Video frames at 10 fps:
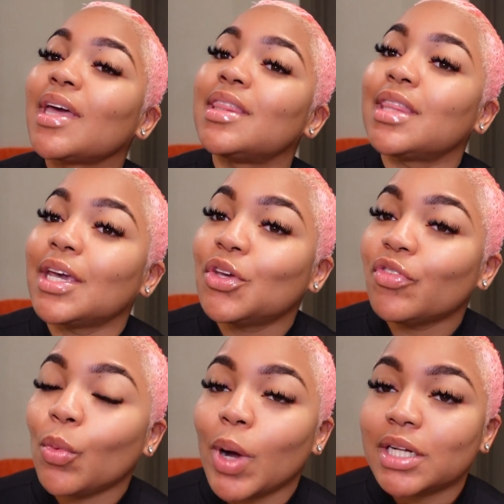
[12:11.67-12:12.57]
Thank you
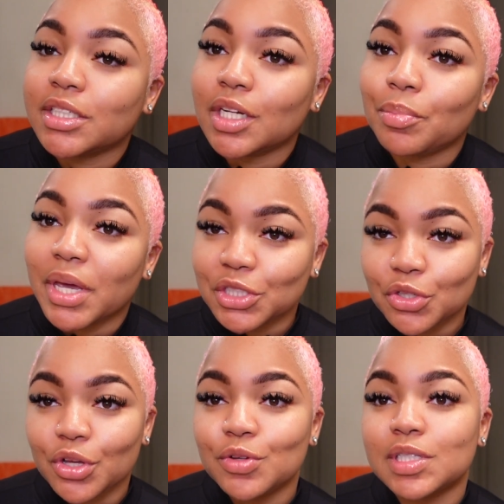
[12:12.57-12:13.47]
for watching. Make sure
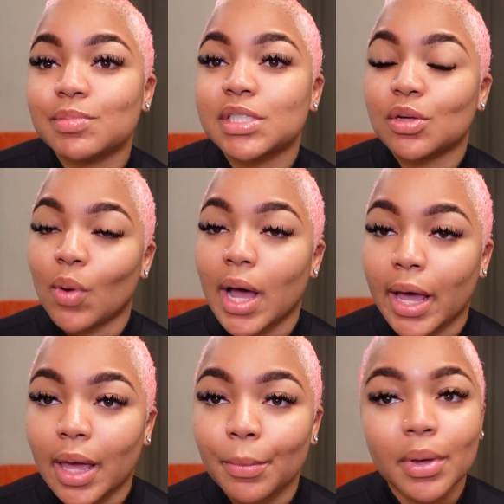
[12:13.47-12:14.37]
you
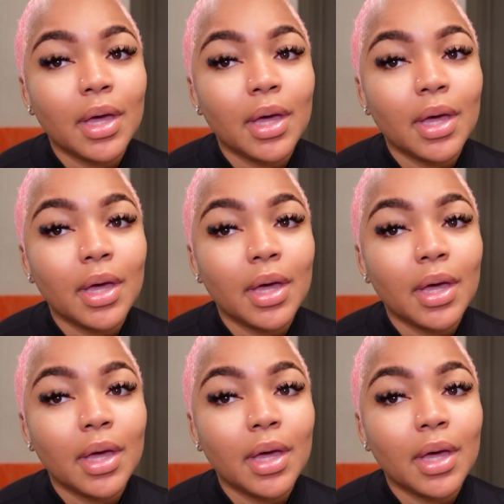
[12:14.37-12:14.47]
subscribe,